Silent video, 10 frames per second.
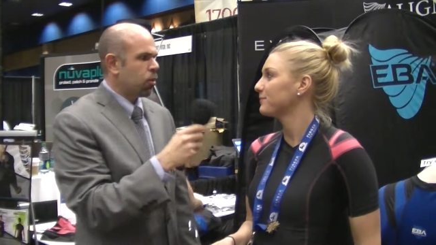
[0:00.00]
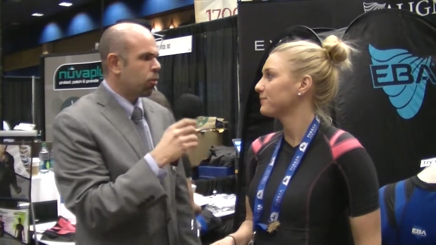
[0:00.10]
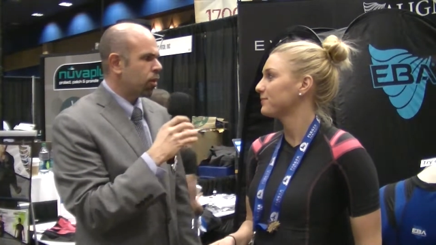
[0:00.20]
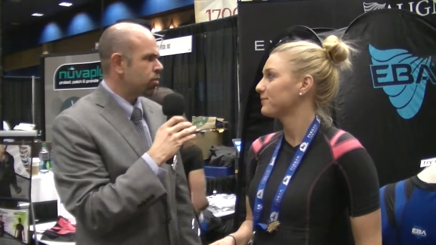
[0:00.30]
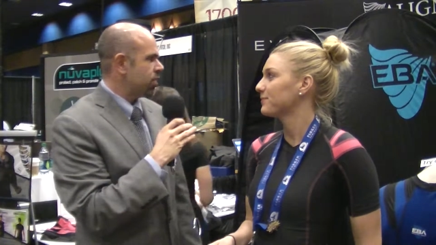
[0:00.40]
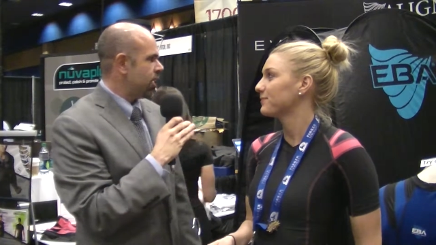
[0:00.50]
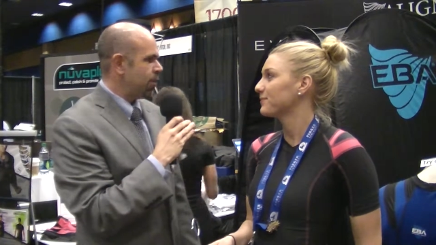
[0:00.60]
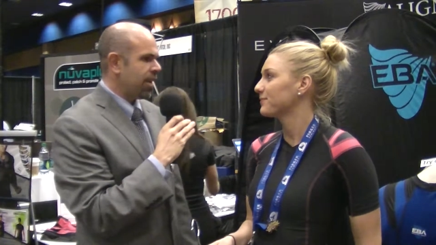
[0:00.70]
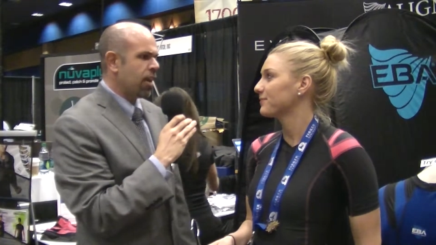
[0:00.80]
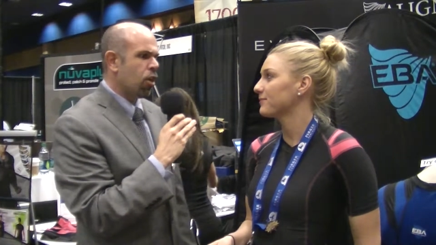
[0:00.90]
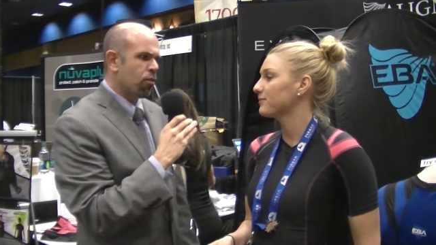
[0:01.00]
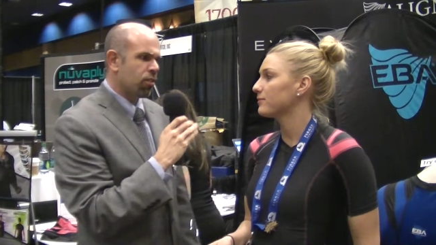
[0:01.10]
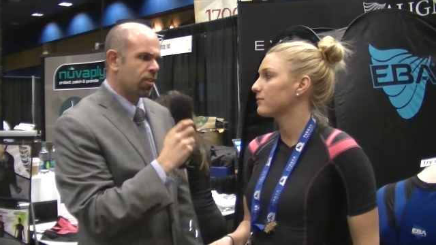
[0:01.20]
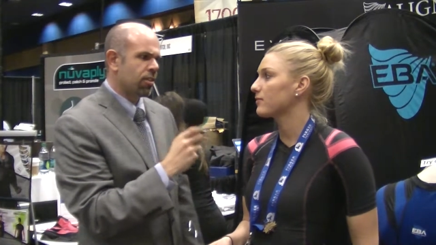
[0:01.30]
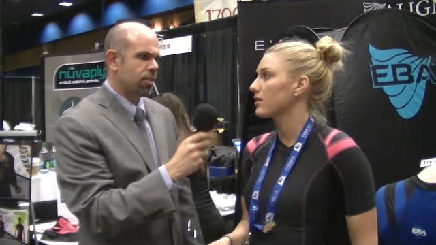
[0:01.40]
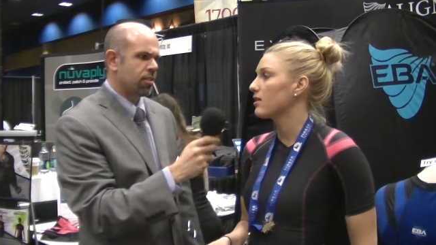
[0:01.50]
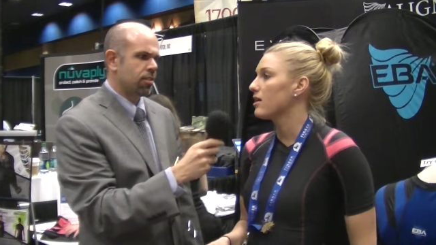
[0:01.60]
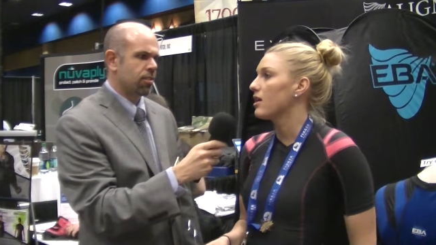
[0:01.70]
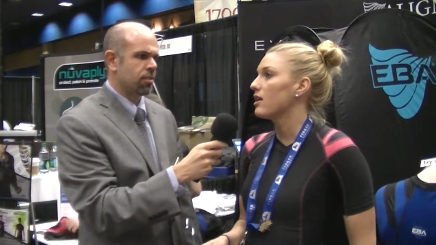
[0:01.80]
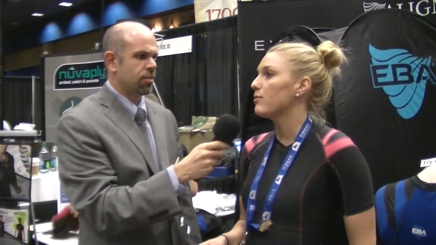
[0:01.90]
Speaker 1: What does EBA offer?
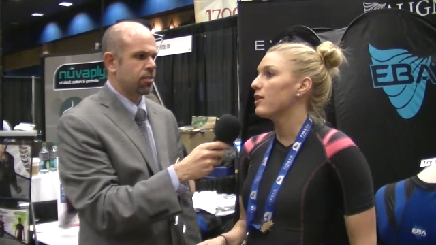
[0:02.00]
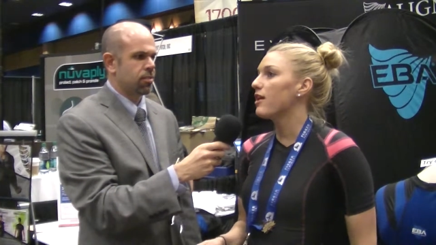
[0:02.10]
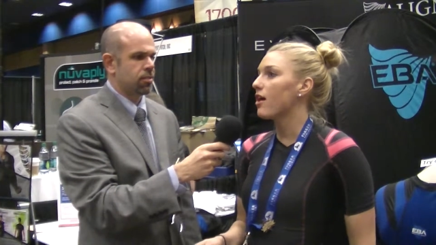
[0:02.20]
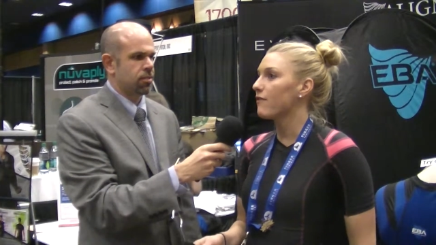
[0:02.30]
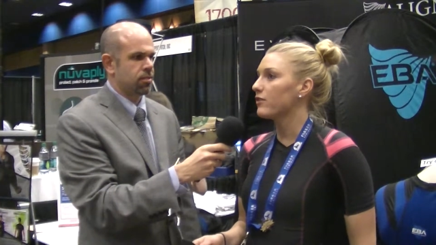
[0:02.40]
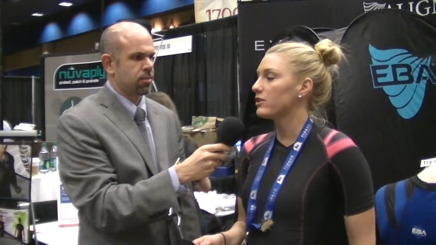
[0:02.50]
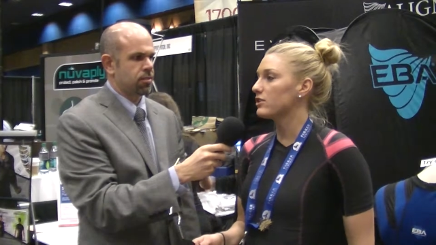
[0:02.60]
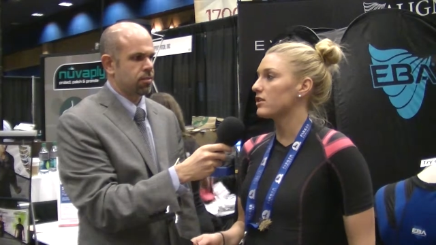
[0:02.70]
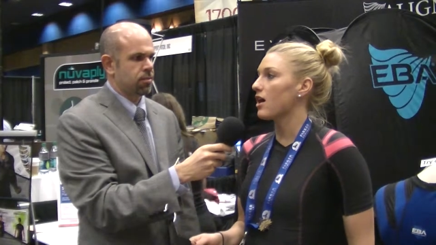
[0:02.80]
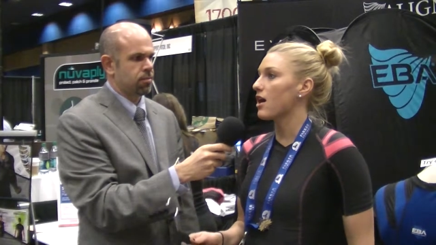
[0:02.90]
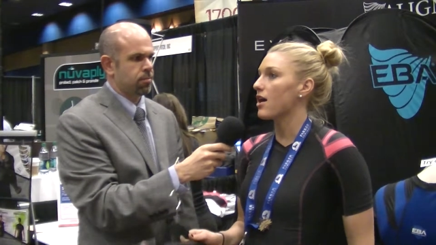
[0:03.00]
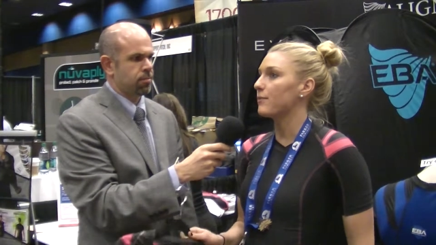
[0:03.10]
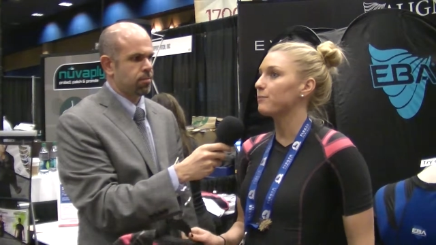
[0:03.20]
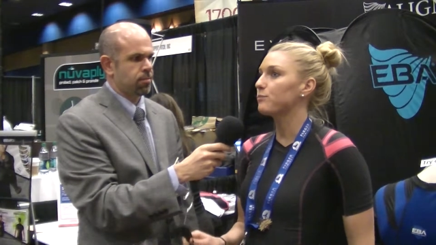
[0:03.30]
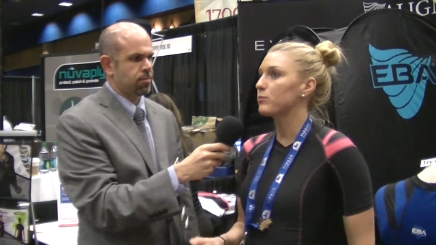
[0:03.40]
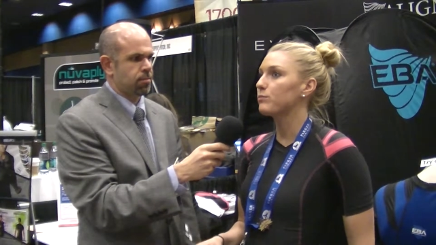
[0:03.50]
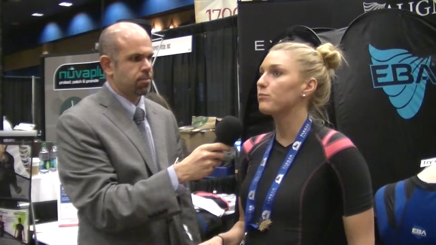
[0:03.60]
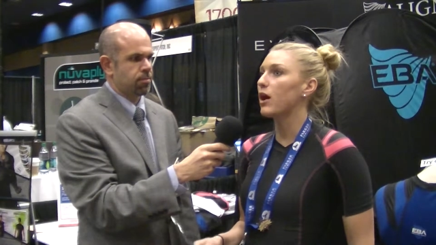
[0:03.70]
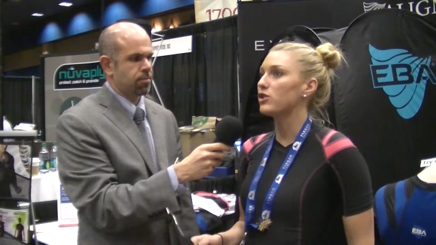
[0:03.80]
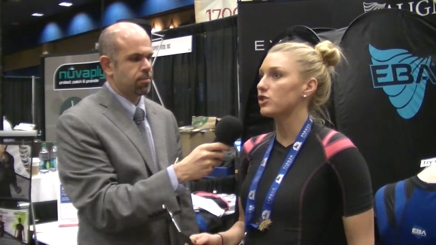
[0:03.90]
Speaker 2: EBA offers
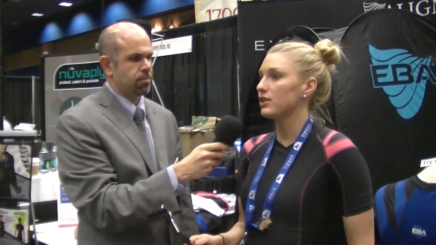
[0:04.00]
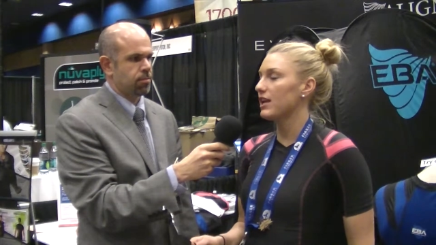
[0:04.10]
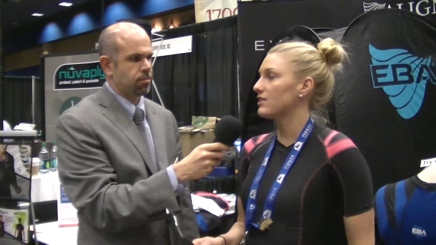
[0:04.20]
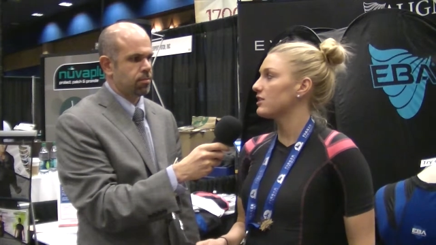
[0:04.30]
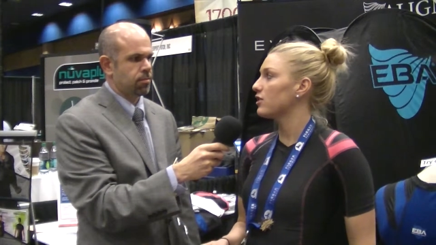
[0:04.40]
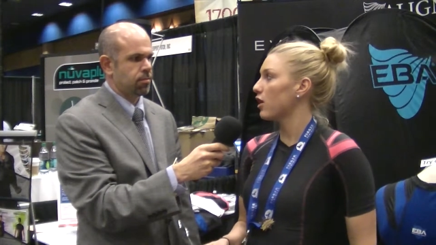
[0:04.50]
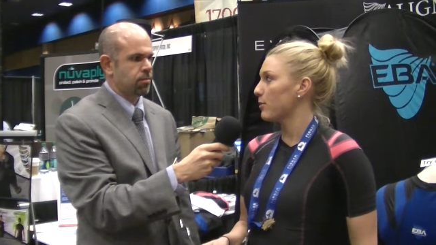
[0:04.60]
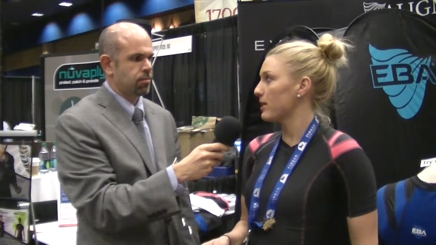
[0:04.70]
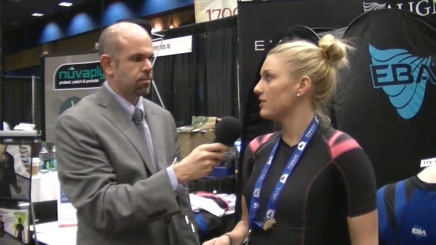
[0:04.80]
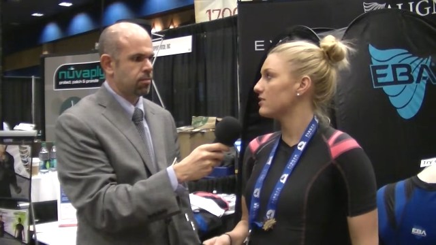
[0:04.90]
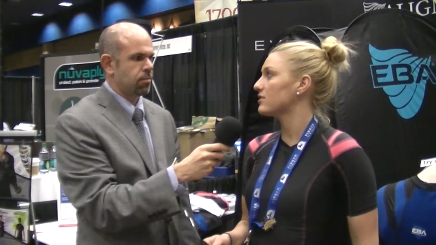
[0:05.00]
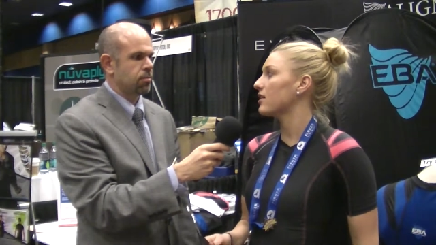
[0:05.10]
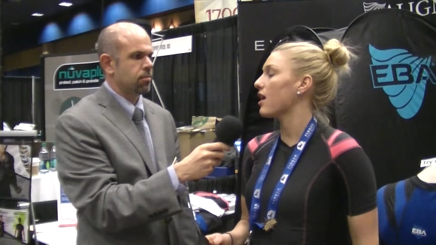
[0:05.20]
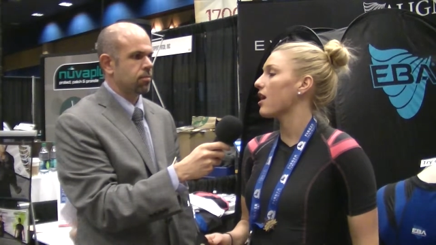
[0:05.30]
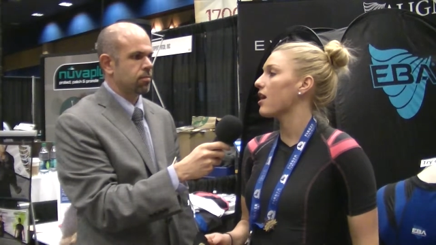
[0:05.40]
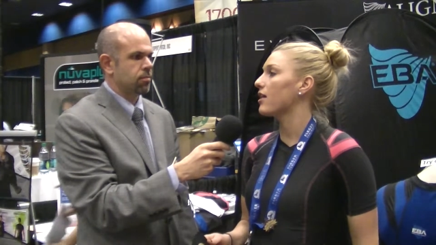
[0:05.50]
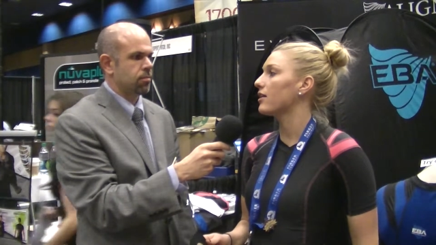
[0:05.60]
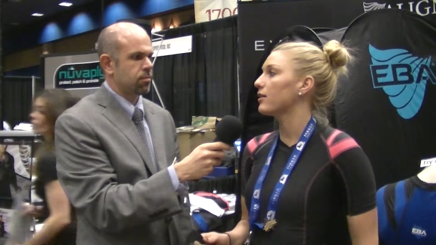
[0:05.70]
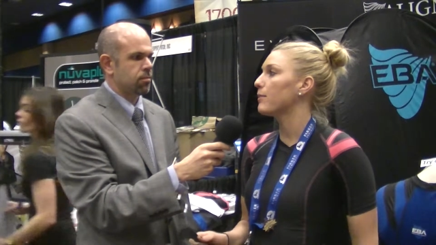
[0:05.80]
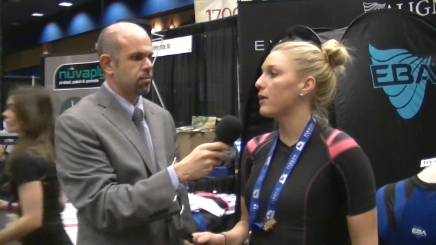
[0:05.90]
posture-enhancing garments,
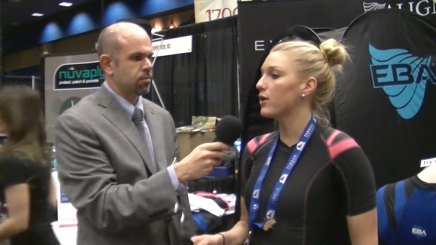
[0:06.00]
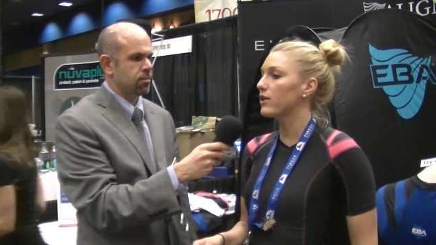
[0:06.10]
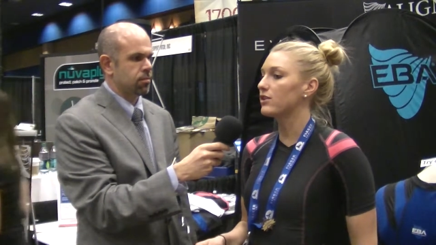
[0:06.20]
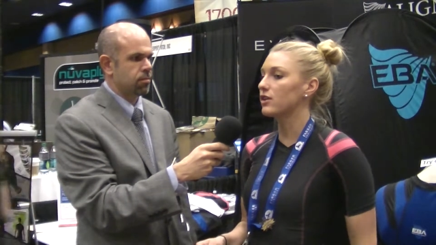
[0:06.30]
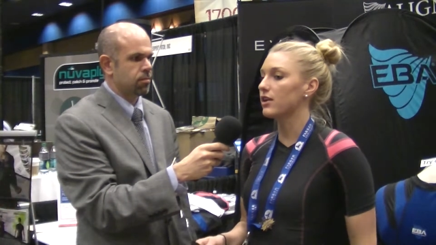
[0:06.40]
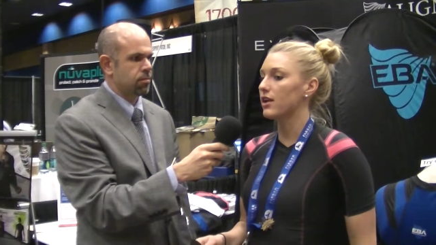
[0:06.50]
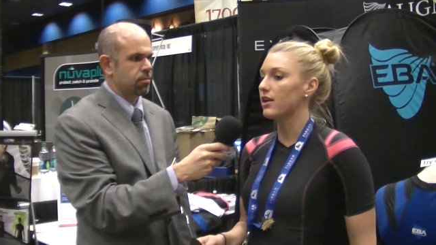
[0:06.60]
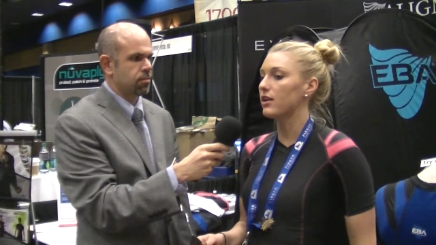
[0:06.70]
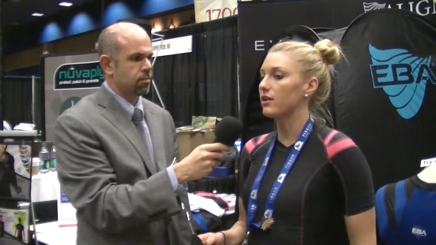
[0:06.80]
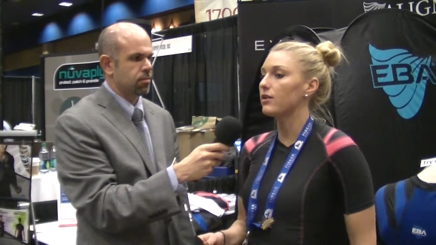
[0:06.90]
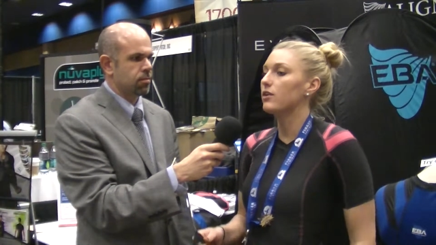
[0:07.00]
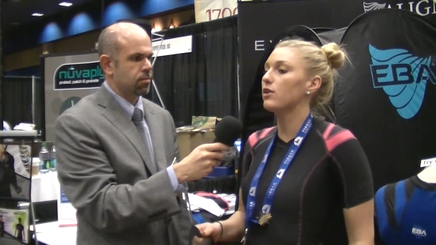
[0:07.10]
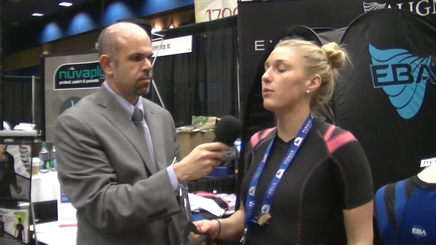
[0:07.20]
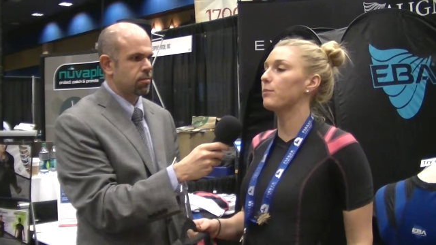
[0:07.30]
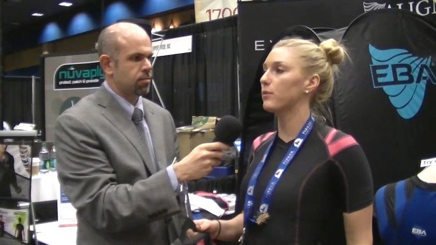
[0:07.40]
apparel that's going to,